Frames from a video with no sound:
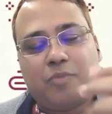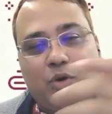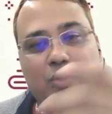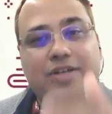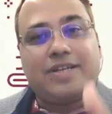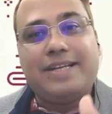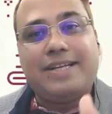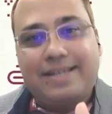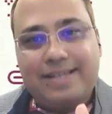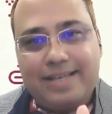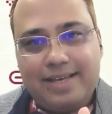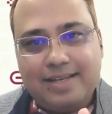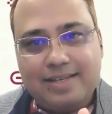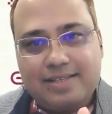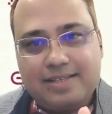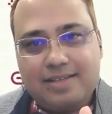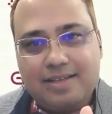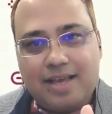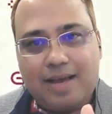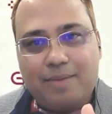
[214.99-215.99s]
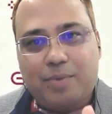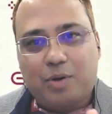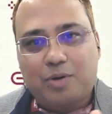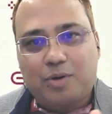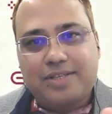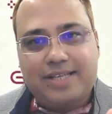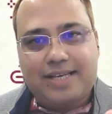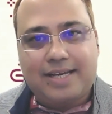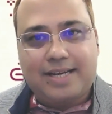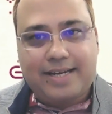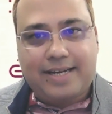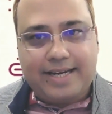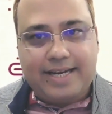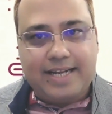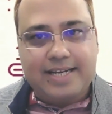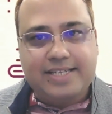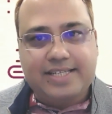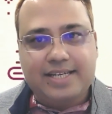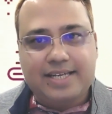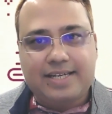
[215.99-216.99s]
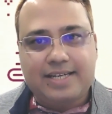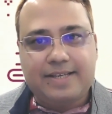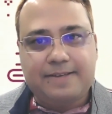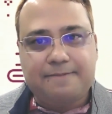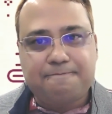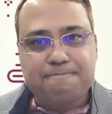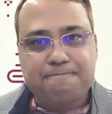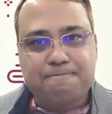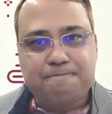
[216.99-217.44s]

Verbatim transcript: more details about their career journey.